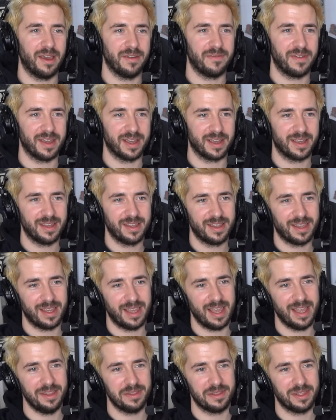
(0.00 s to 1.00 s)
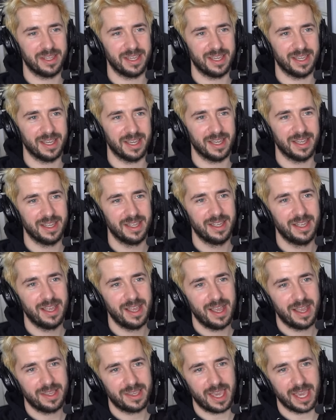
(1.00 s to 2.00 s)
I think is the uh,
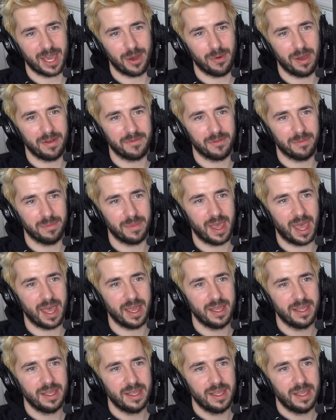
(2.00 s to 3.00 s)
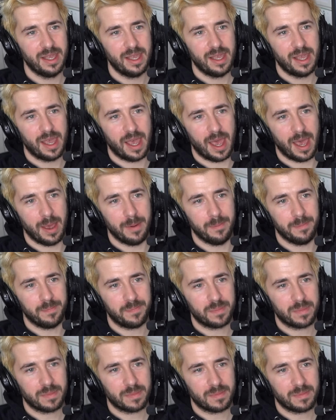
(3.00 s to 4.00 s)
takeaway from that. Um,
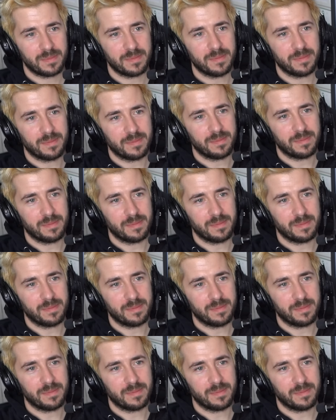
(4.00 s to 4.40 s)
yeah,